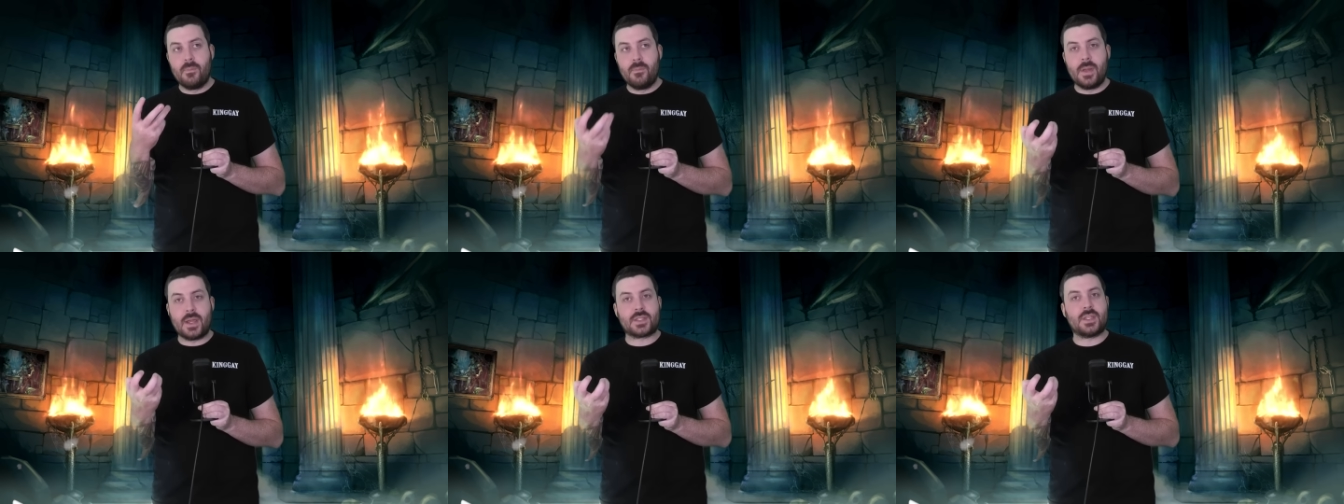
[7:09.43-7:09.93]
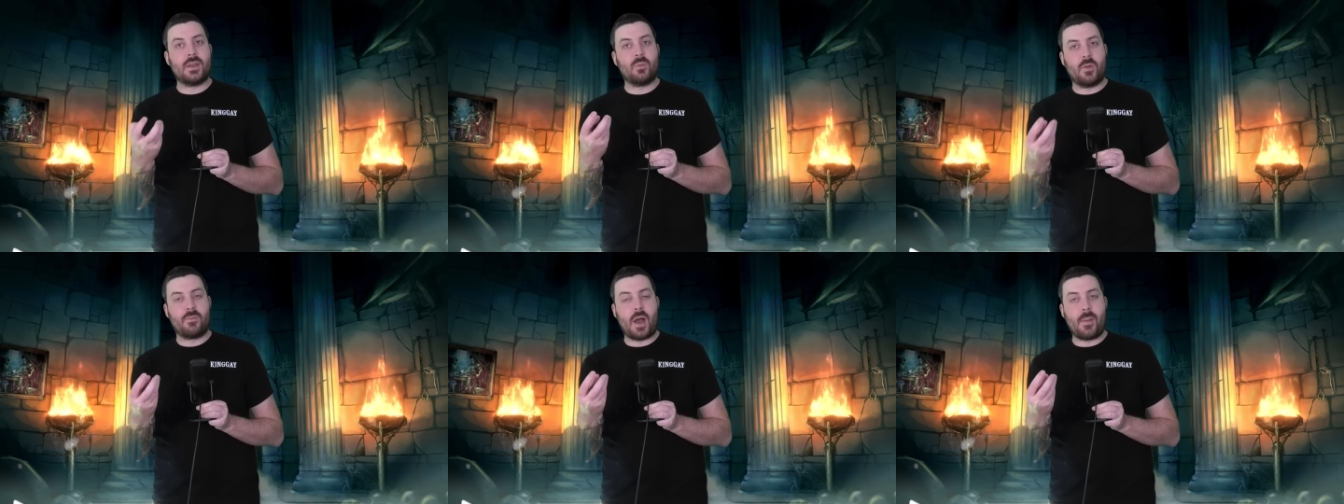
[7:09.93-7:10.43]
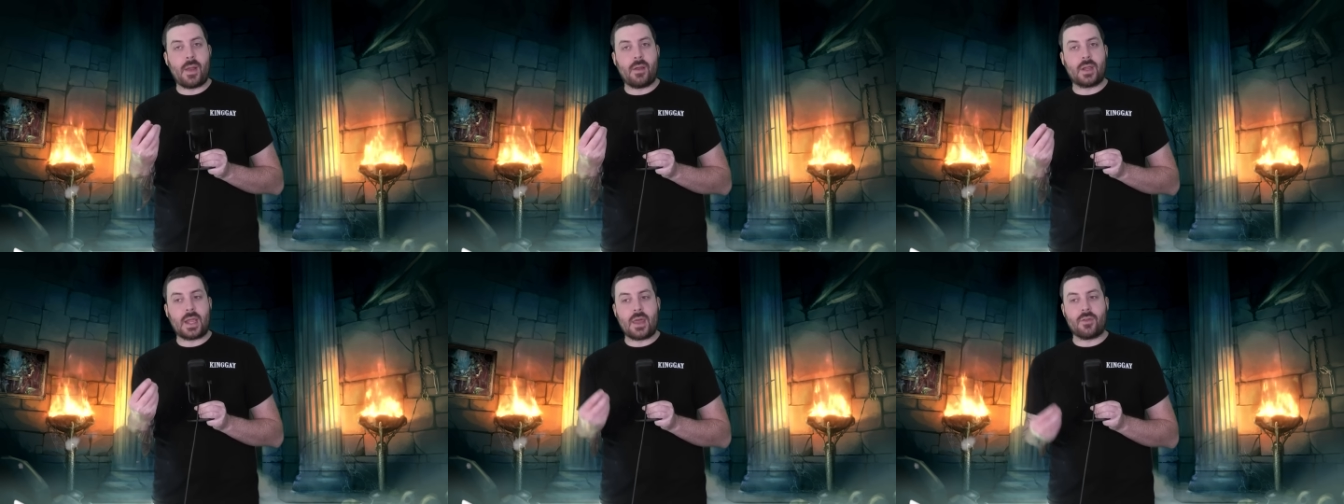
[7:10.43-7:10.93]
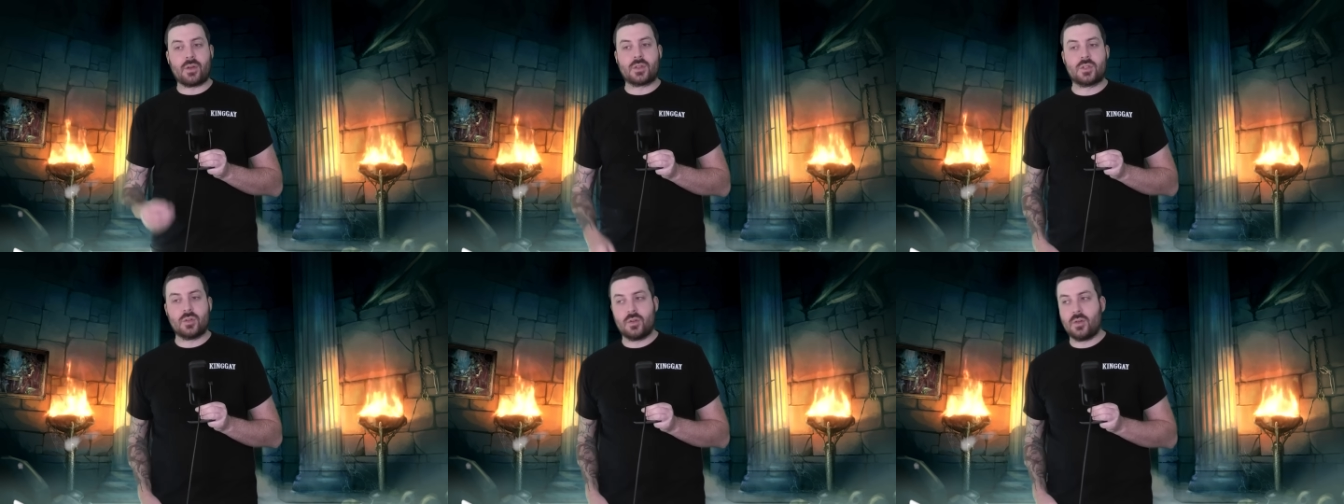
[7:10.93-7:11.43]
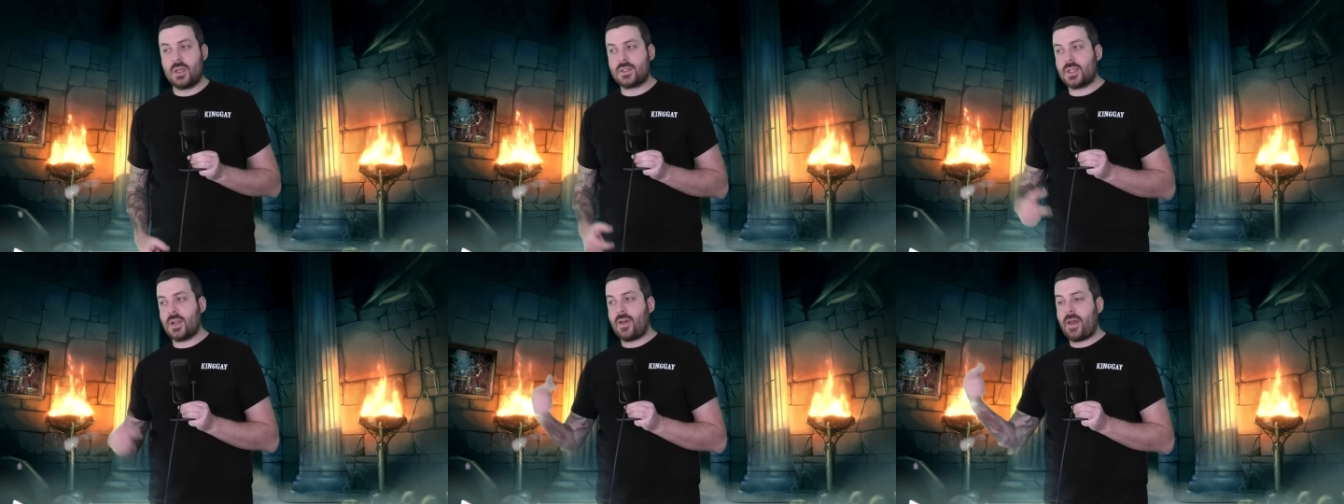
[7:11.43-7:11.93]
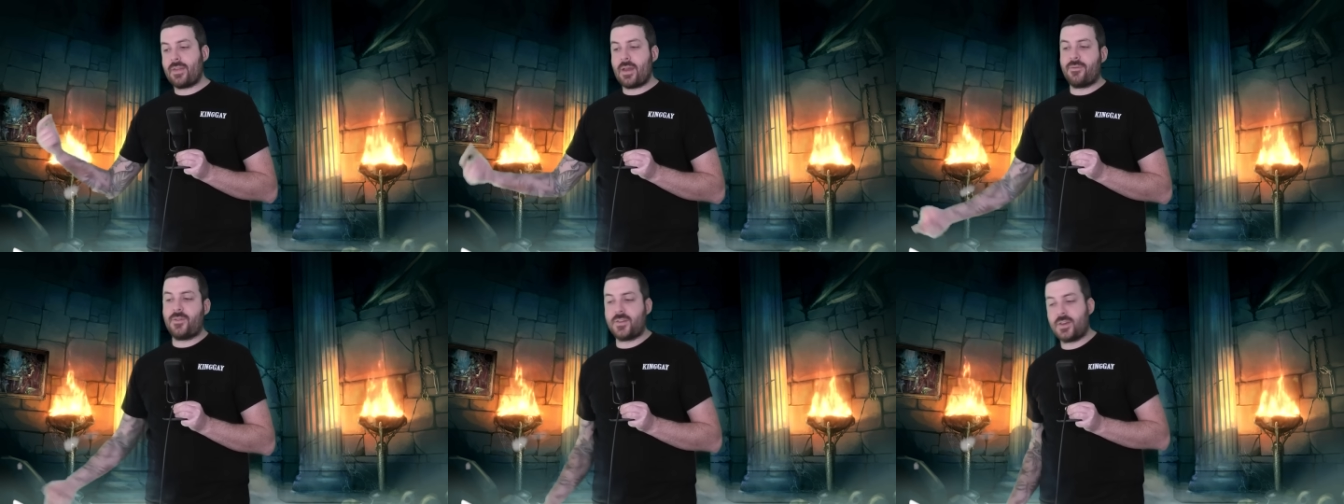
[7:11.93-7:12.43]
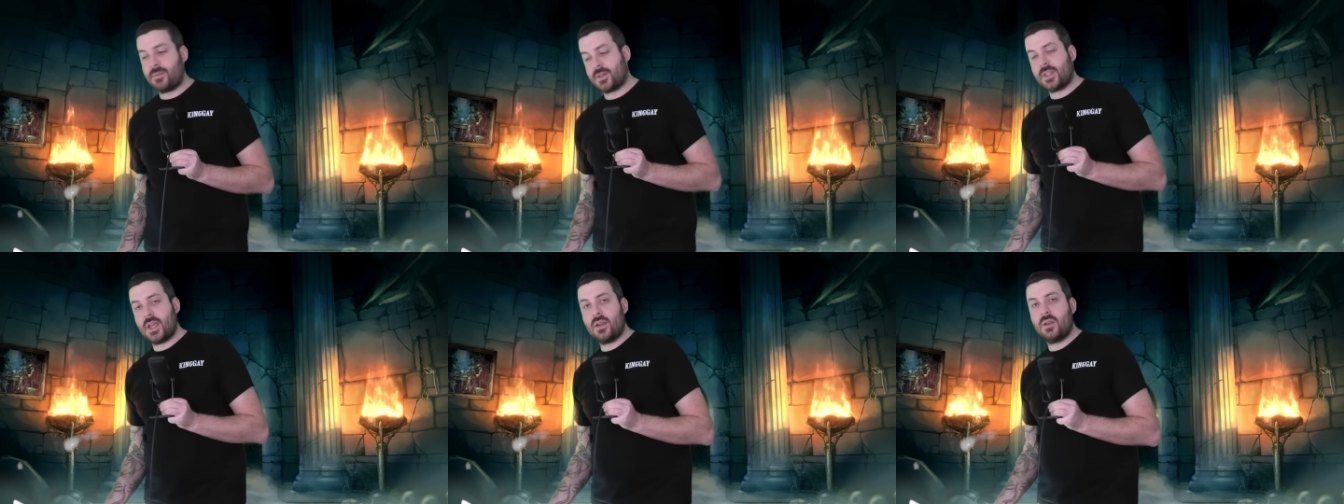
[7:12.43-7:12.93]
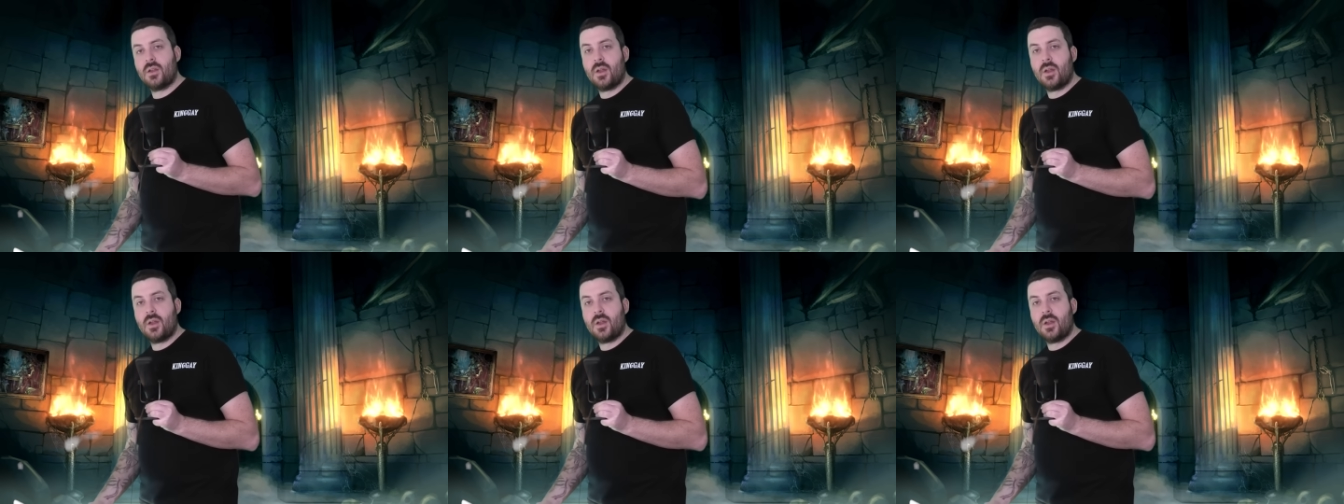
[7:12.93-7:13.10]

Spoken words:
mix in with Barbarian Gathering to, instead of have that 50%